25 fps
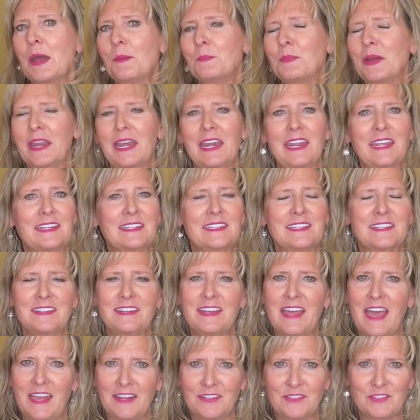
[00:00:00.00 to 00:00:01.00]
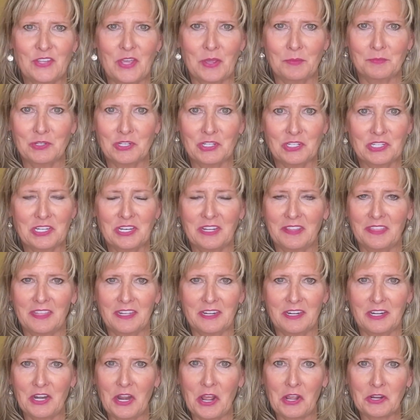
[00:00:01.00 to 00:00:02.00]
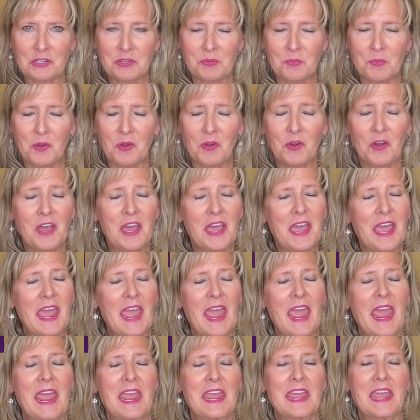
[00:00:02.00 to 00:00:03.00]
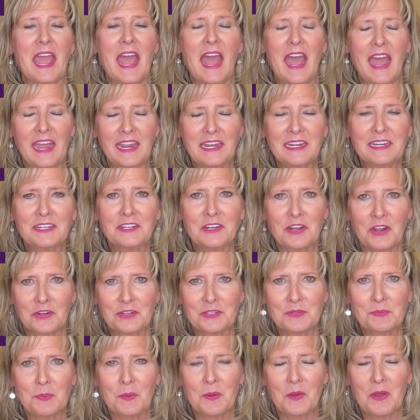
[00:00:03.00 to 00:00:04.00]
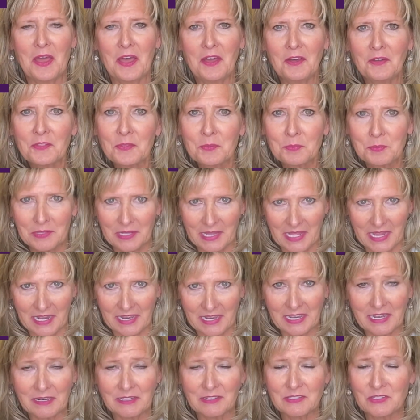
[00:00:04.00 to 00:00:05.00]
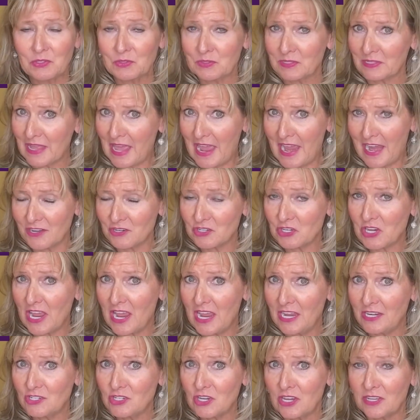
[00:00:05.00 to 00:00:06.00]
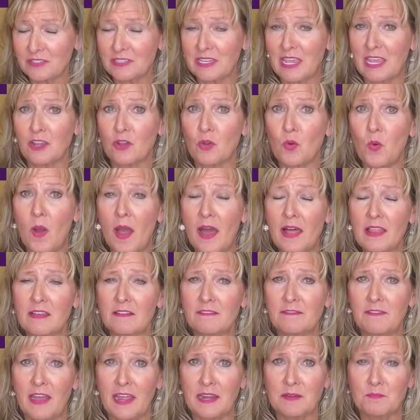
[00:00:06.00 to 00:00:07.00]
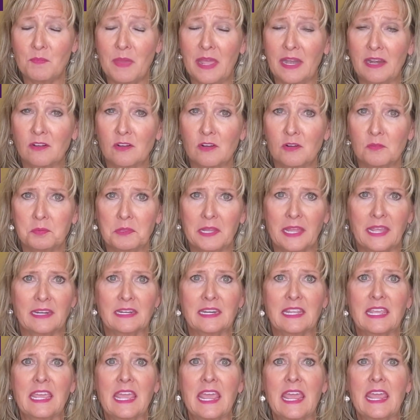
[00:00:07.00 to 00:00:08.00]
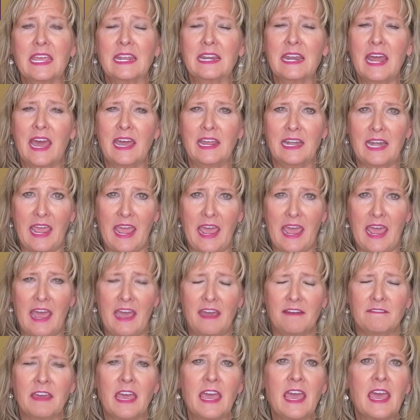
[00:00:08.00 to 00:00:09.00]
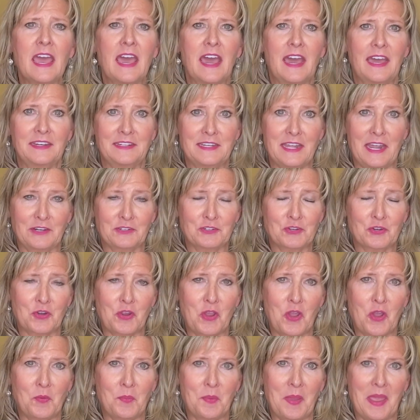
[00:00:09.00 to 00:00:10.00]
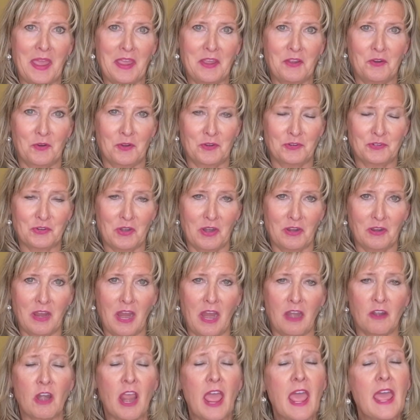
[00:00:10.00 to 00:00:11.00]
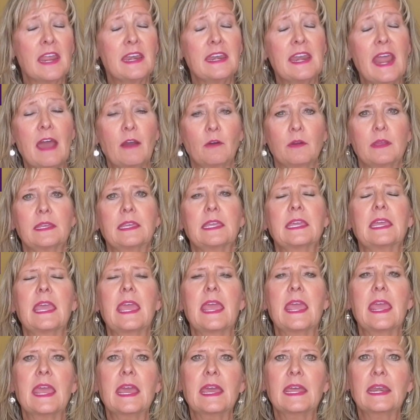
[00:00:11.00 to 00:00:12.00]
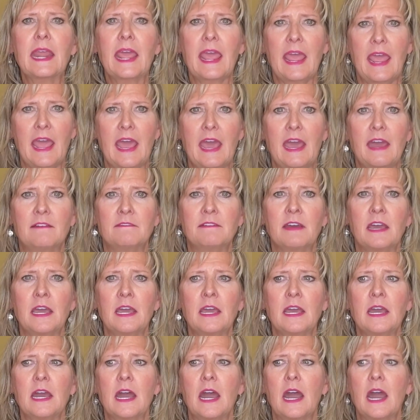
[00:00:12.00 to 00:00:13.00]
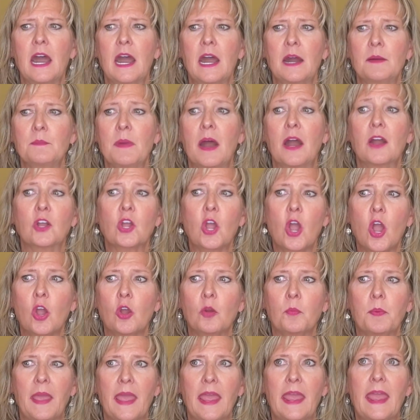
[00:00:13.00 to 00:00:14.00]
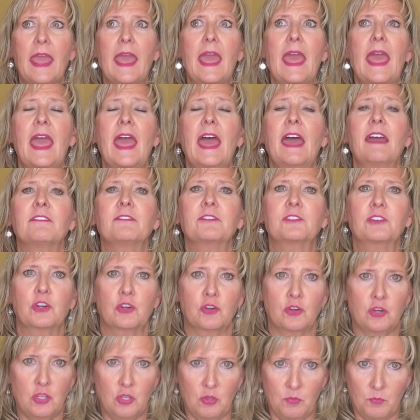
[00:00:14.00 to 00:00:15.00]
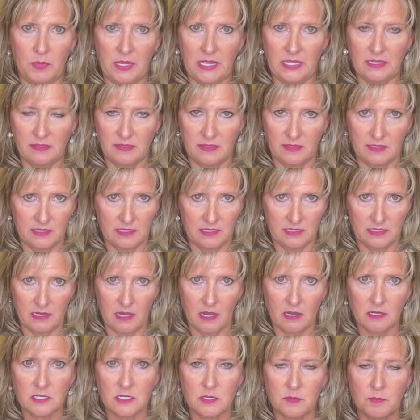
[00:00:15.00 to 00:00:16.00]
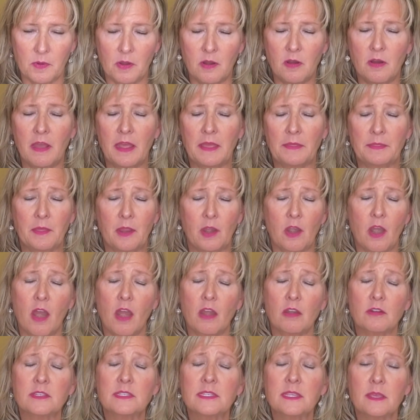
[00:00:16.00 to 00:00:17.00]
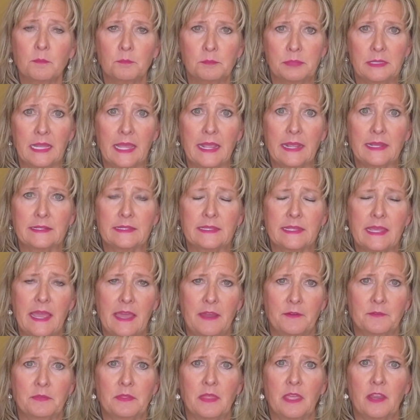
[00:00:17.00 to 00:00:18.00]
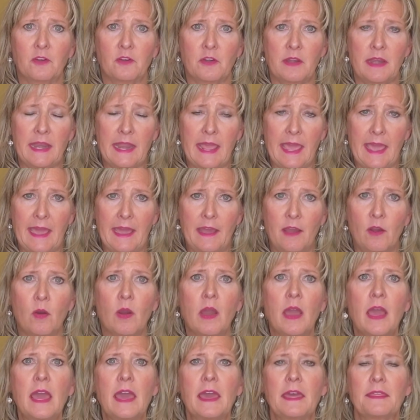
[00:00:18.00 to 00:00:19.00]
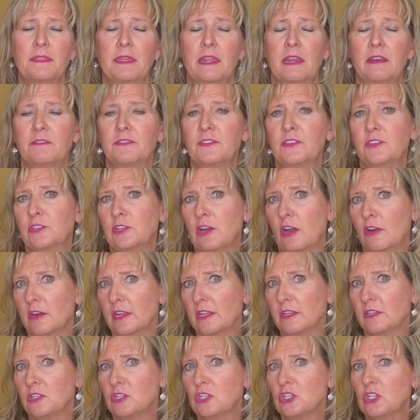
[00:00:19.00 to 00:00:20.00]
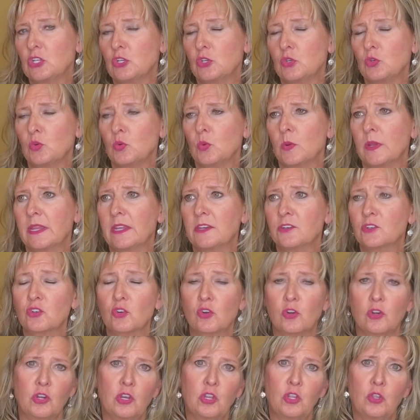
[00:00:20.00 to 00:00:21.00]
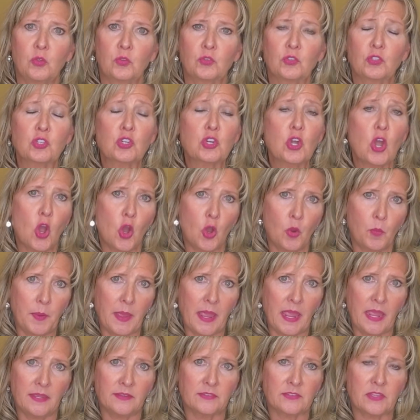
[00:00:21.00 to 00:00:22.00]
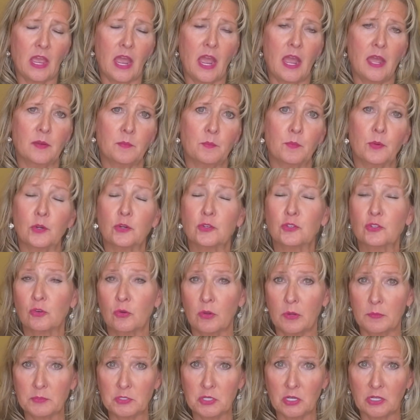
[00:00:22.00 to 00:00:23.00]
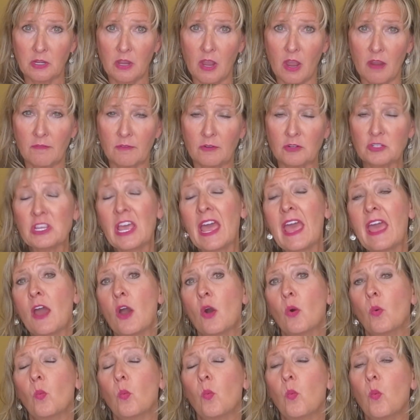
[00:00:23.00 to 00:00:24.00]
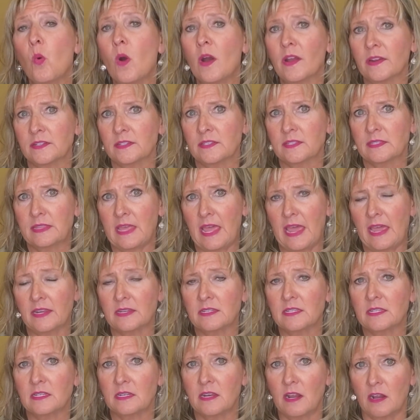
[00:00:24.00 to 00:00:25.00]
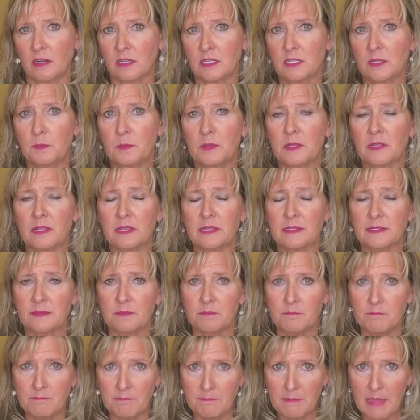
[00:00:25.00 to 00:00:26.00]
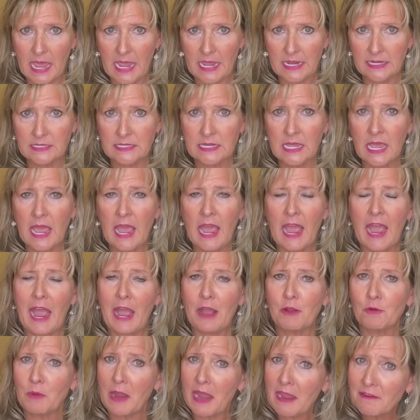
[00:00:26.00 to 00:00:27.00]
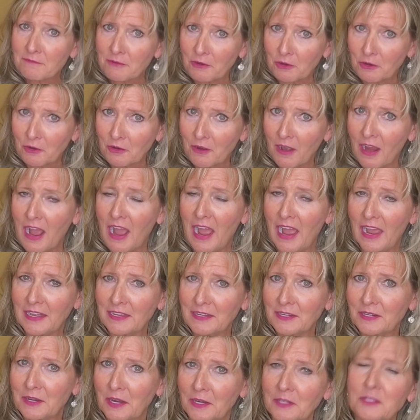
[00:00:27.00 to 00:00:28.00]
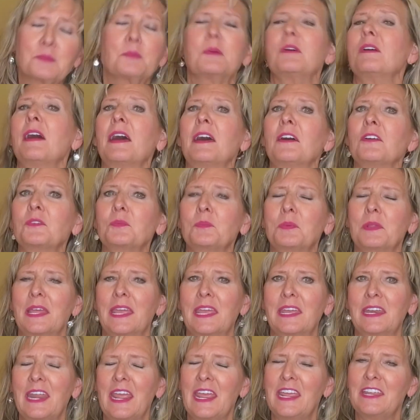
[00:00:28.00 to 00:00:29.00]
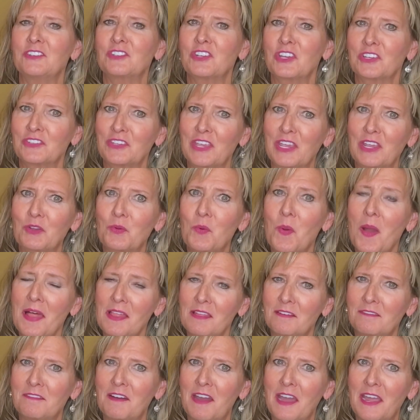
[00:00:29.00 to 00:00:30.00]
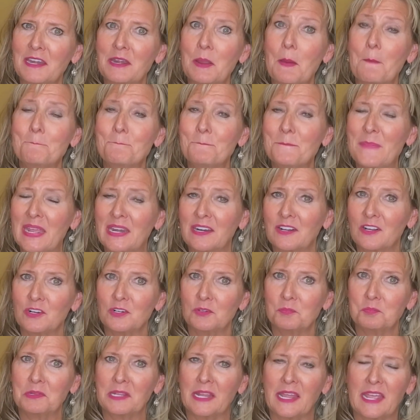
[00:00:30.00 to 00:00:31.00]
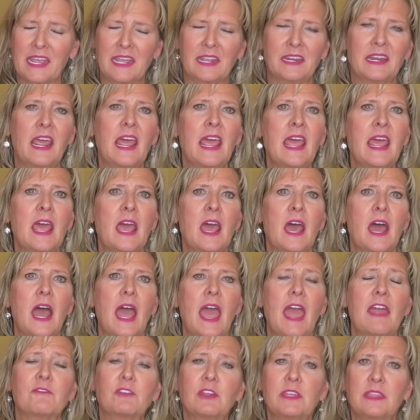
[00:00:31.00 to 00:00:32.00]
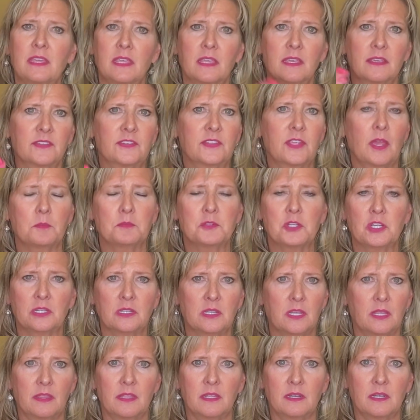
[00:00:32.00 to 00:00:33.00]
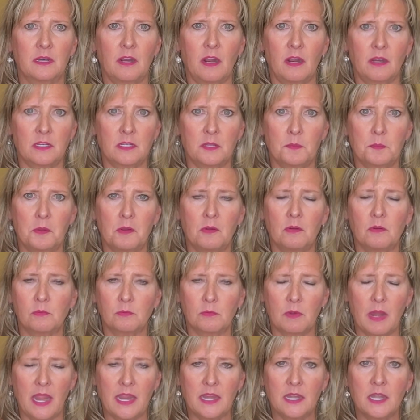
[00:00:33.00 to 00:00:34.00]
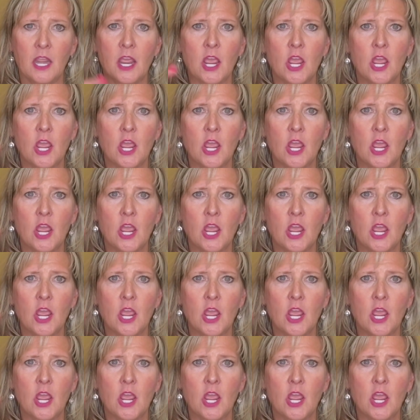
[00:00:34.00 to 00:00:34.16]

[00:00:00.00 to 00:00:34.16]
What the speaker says: but it's not subject to the deductible. A high deductible health plan / HSA qualified medical plan cannot have a doctor copay or a drug card. Now, it can have a copay after you meet the deductible, and there are some plans out there now that have started to introduce copays on prescription coverage once that deductible is met. However, a high deductible health plan, HSA qualified medical plan, everything is subject to the deductible, right?